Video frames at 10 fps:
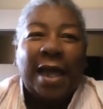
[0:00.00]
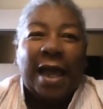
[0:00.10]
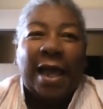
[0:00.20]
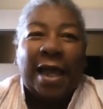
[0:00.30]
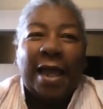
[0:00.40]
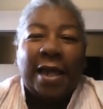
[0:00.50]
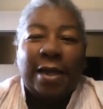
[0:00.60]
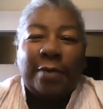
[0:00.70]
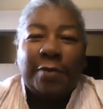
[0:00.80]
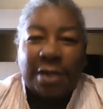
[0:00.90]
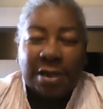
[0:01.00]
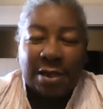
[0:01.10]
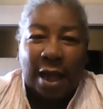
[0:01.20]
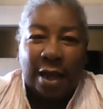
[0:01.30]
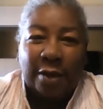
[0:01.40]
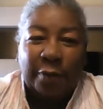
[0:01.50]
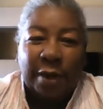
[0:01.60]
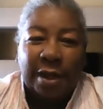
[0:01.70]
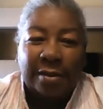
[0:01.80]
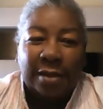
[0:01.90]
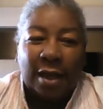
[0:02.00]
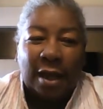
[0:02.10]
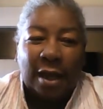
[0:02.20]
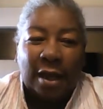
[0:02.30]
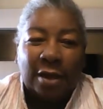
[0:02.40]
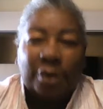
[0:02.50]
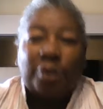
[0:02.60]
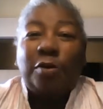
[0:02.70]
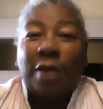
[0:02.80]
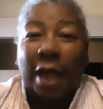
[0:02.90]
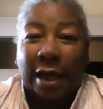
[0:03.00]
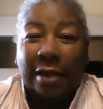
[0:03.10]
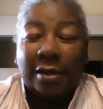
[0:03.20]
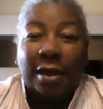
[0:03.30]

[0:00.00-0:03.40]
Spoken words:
And it was just like with Kool-Aid.